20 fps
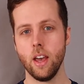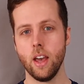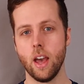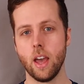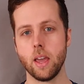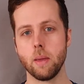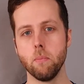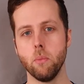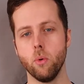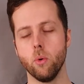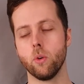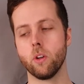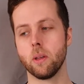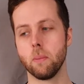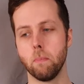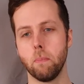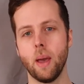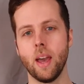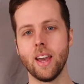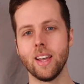a more
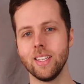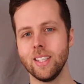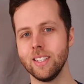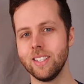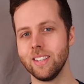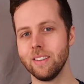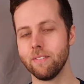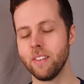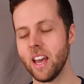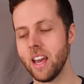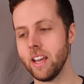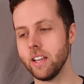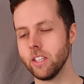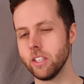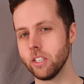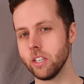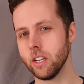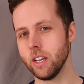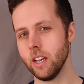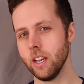competitive
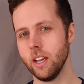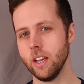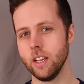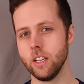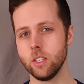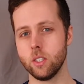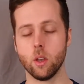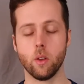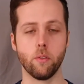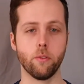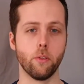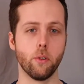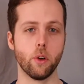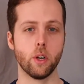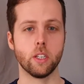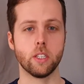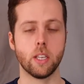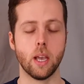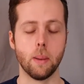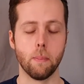edge. So for
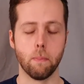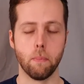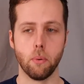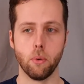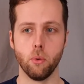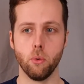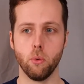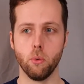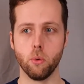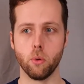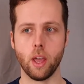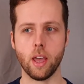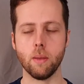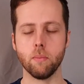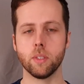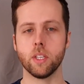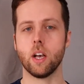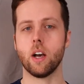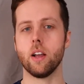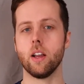example,
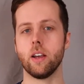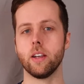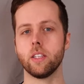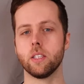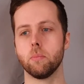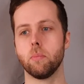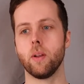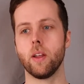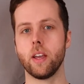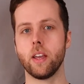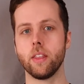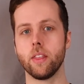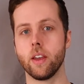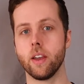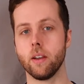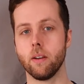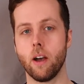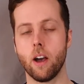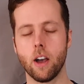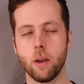games that I like to play
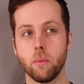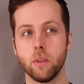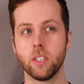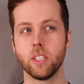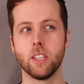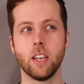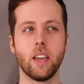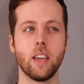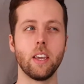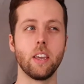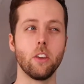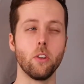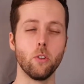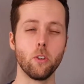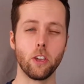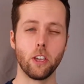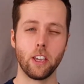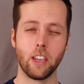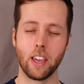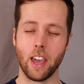that I would say
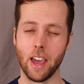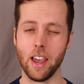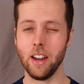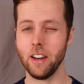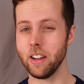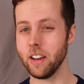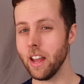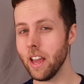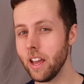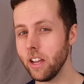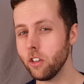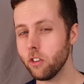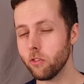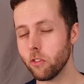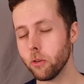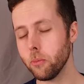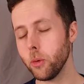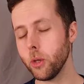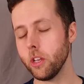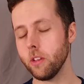you gain an edge
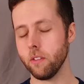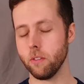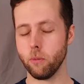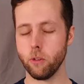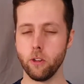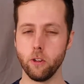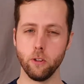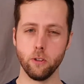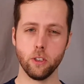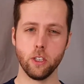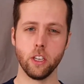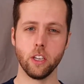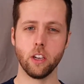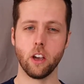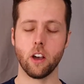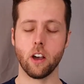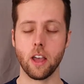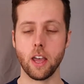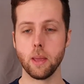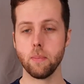from it we're using
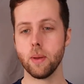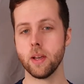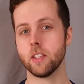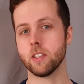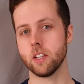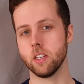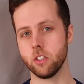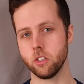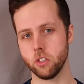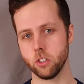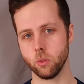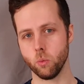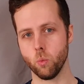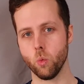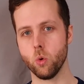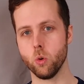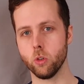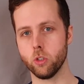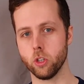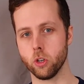are Apex Legends and
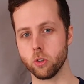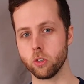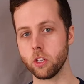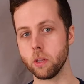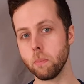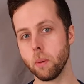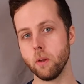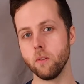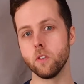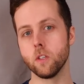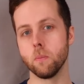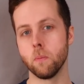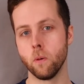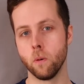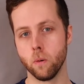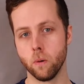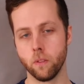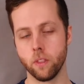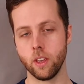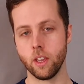Warzones. They both
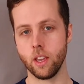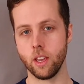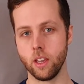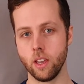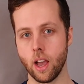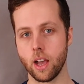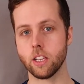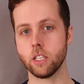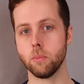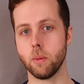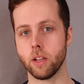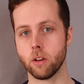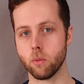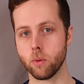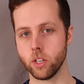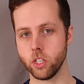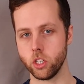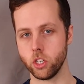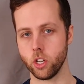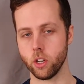support the aspect
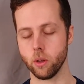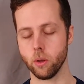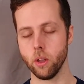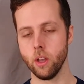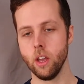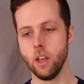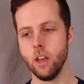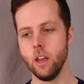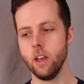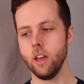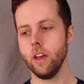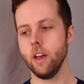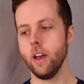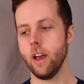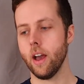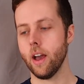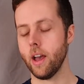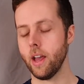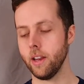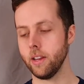ratio.
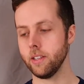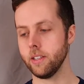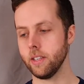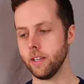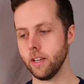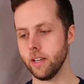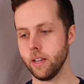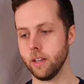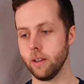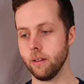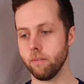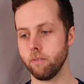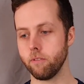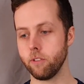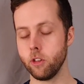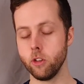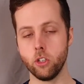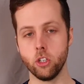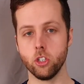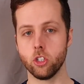And
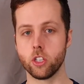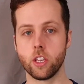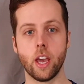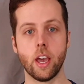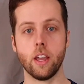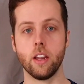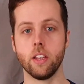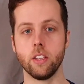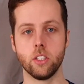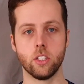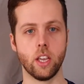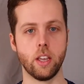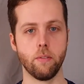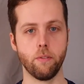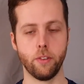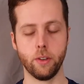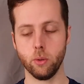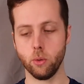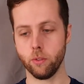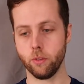you just get an insane
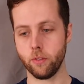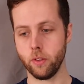field of